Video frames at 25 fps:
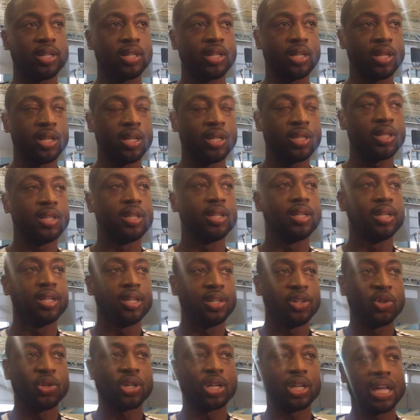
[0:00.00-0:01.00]
and
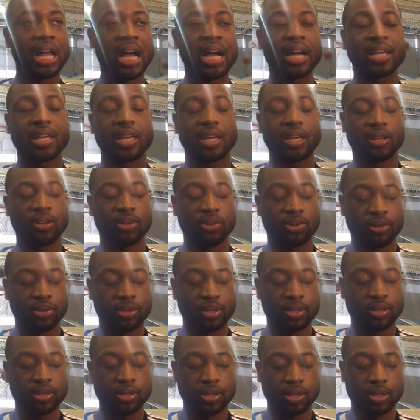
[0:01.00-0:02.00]
then you can lock in
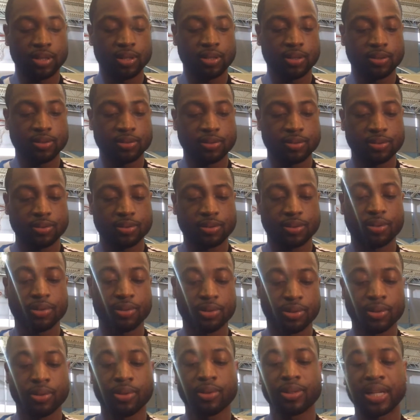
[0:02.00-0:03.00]
on you
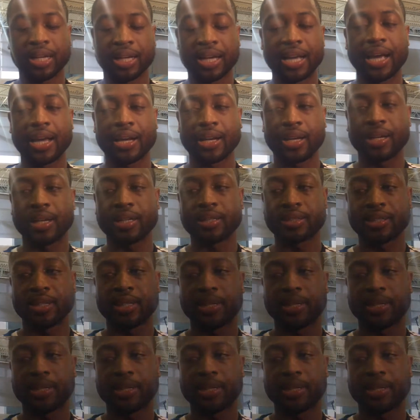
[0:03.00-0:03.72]
know on that guy the next